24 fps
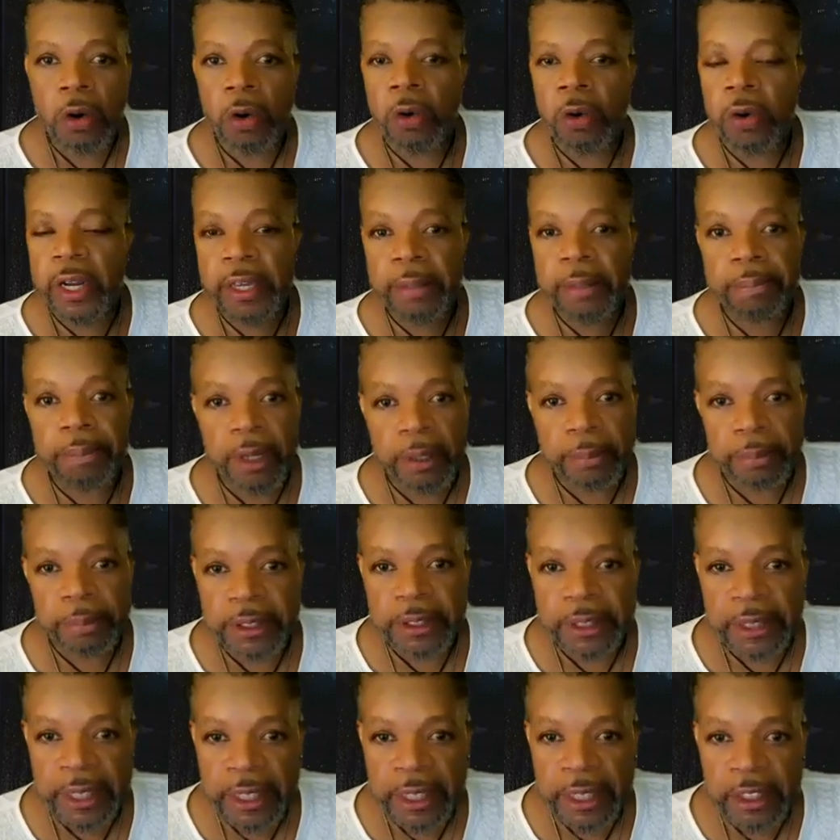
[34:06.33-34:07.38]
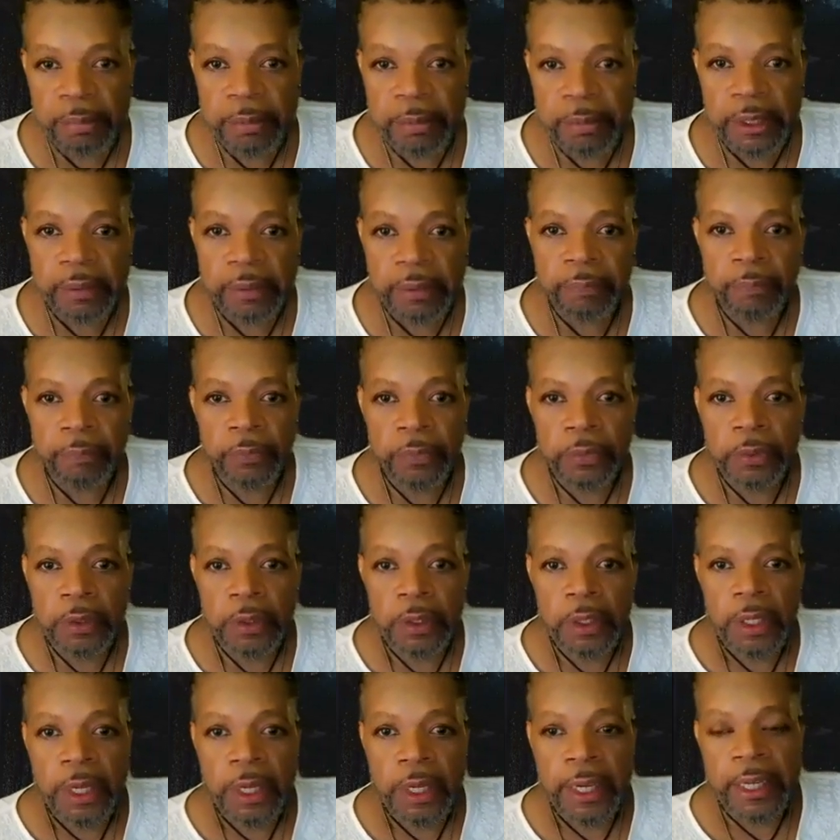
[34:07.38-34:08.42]
or a Public Enemy
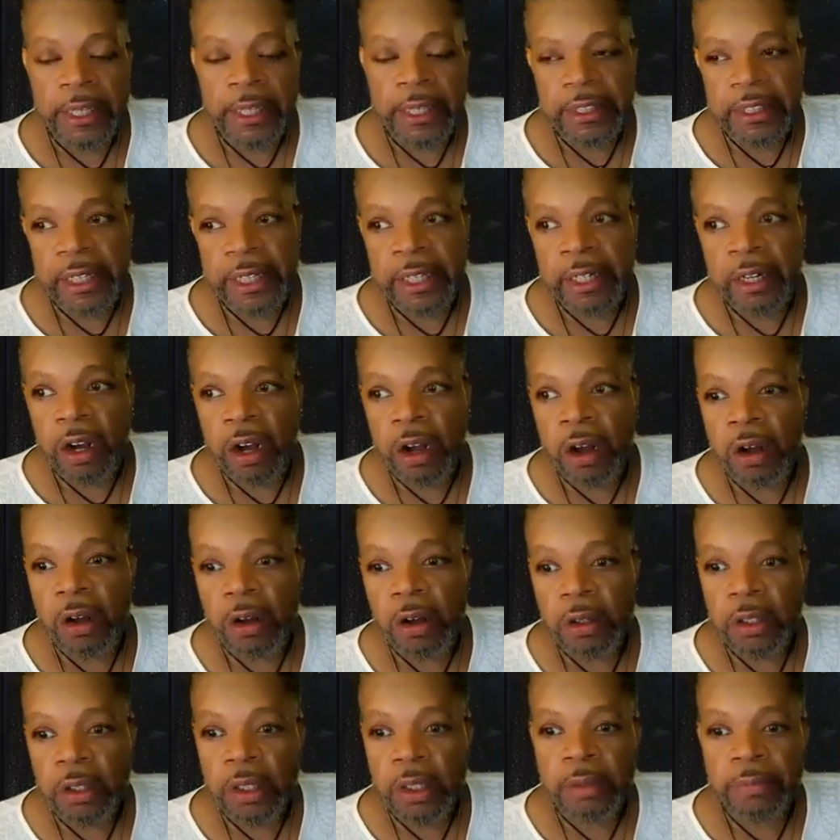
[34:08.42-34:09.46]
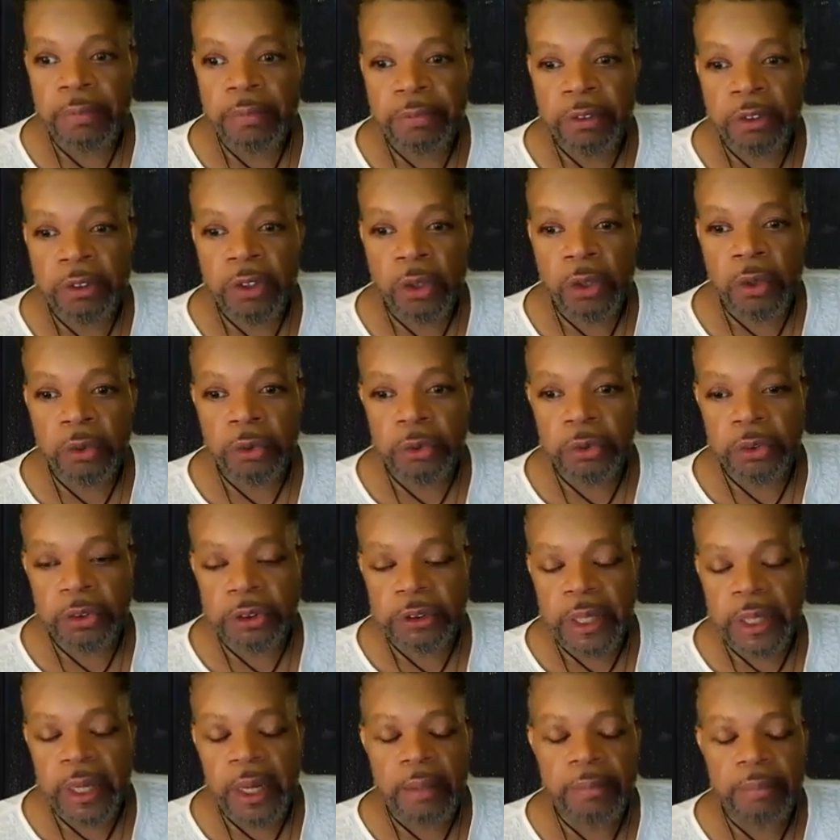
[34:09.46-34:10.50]
and all of
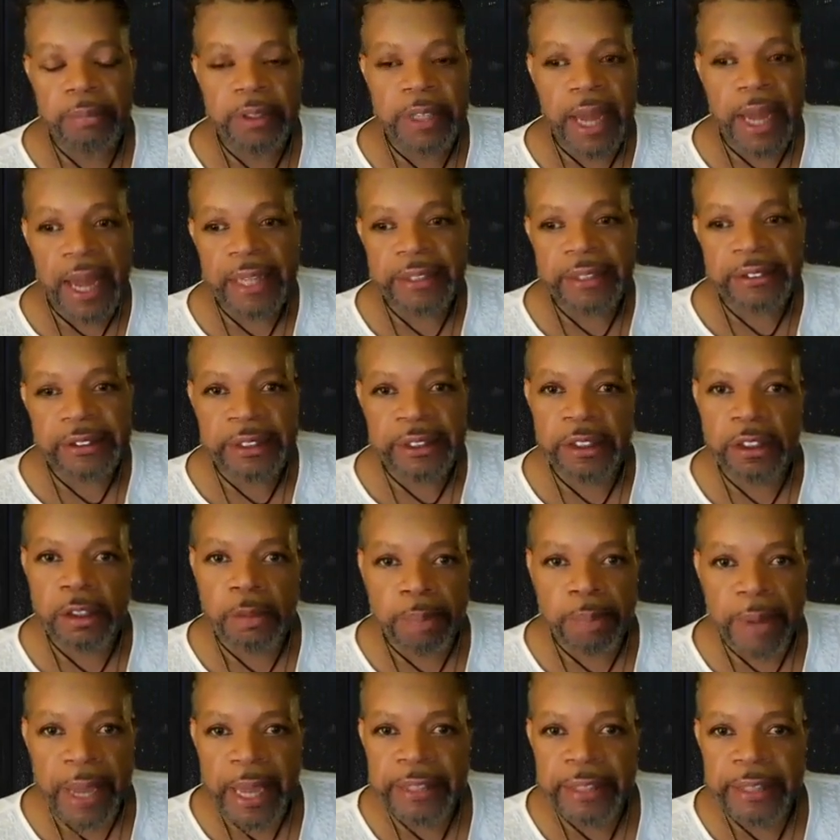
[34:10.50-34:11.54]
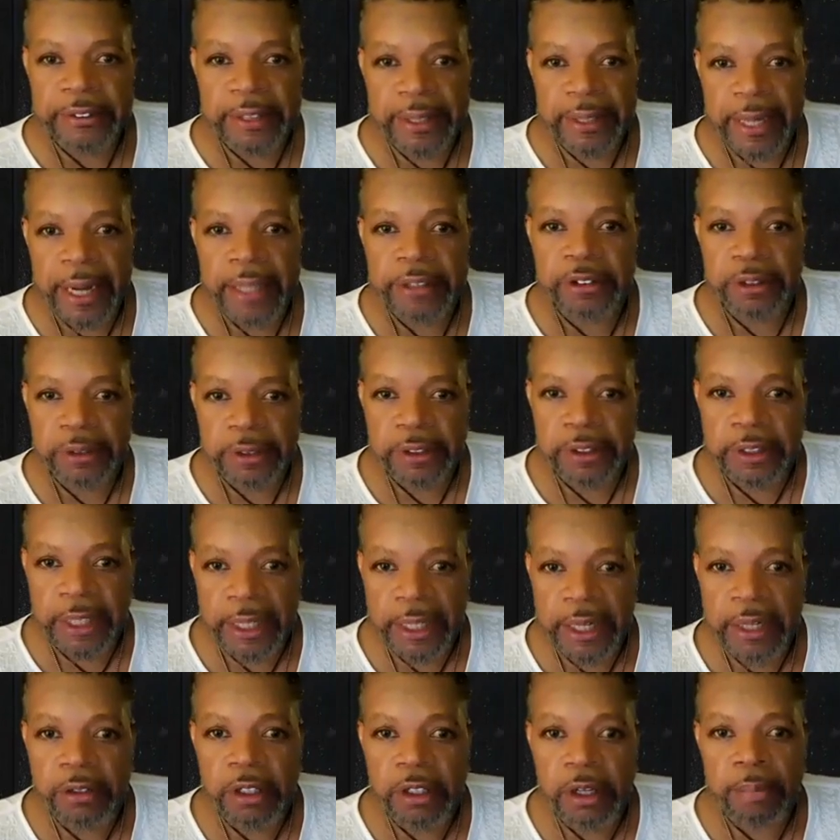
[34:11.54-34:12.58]
those guys in the past that actually
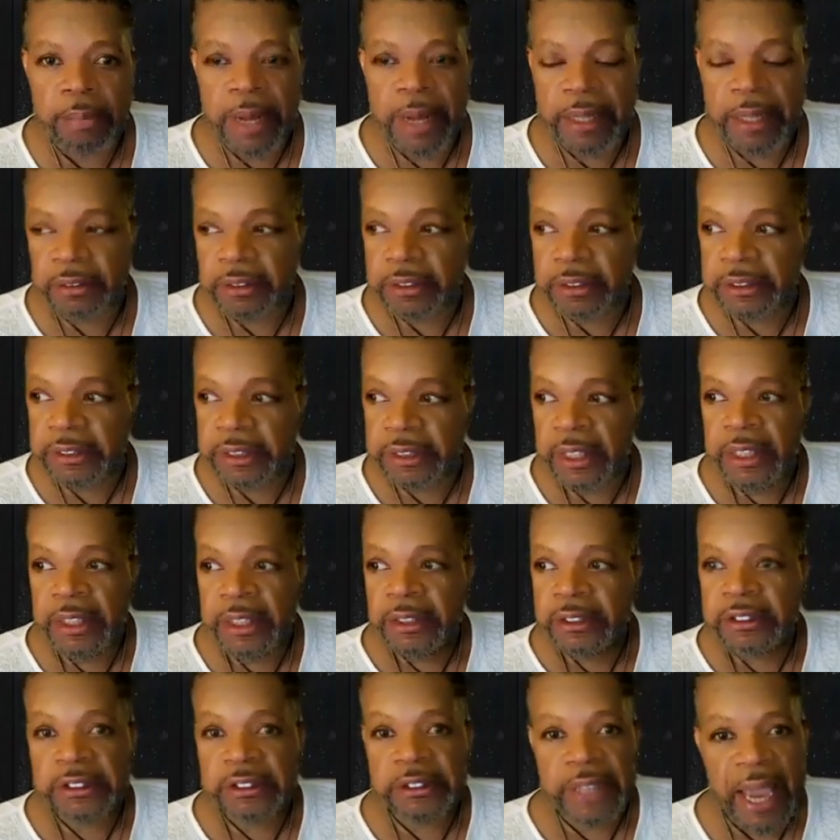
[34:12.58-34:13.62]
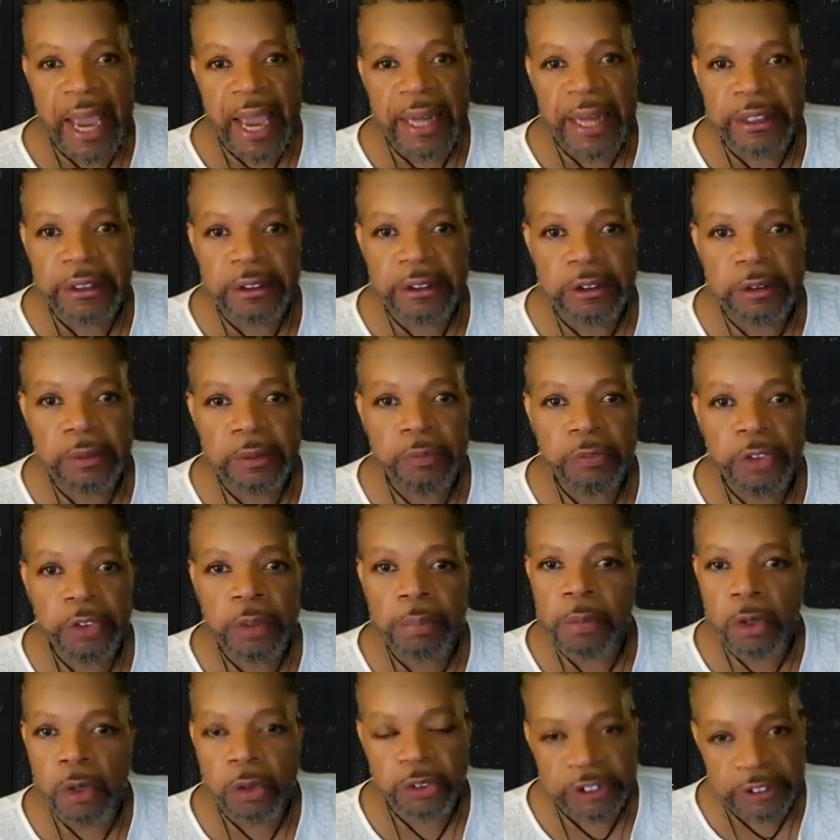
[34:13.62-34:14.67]
cared about the status, the
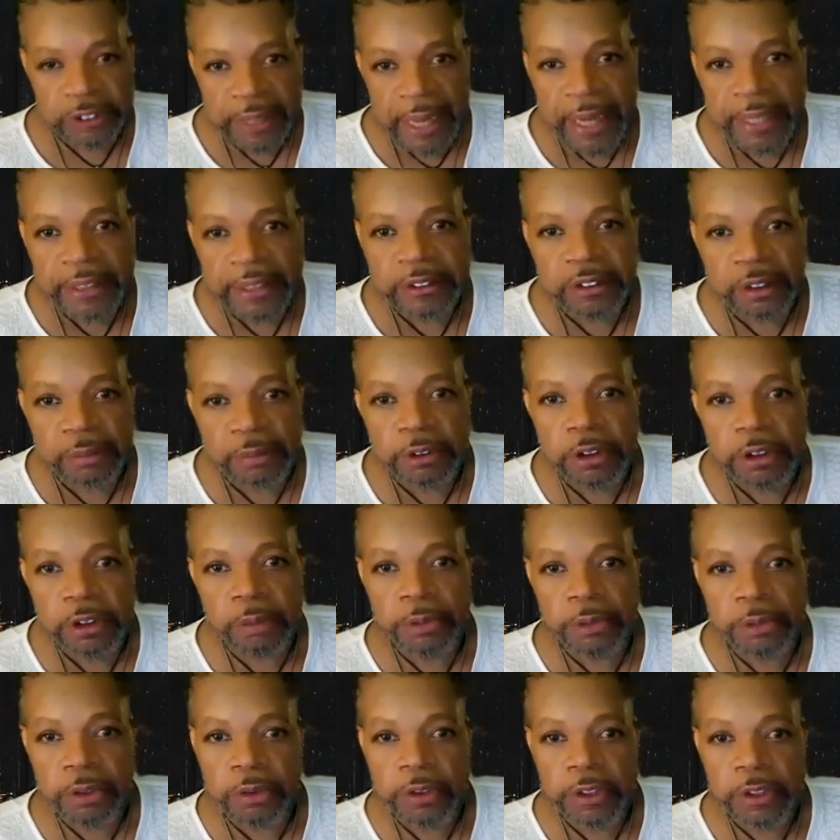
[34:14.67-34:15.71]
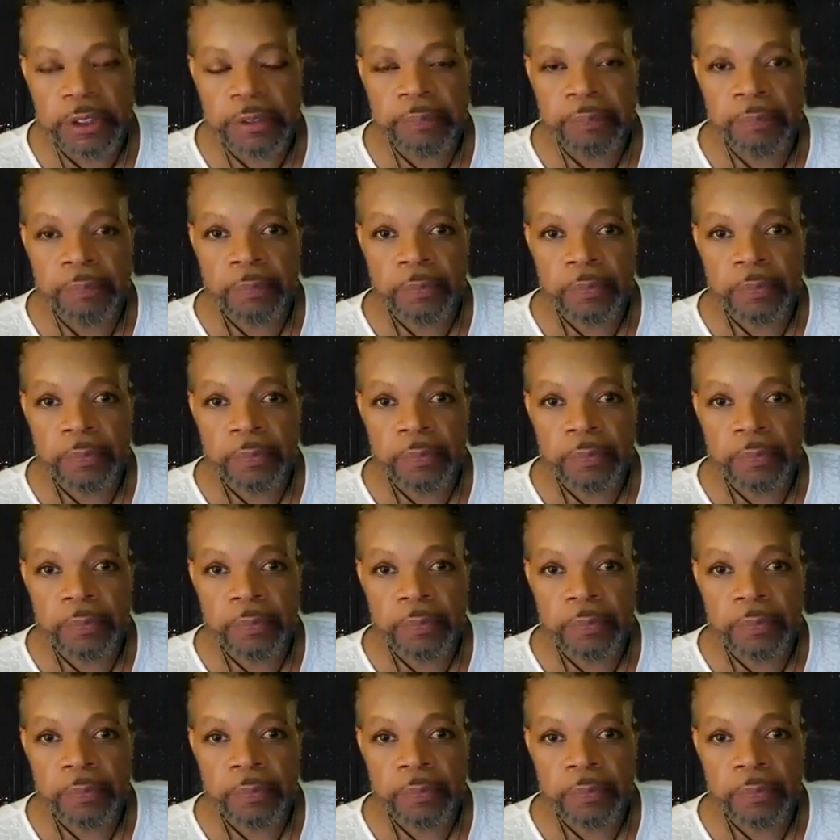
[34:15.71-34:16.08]
moral status of the community,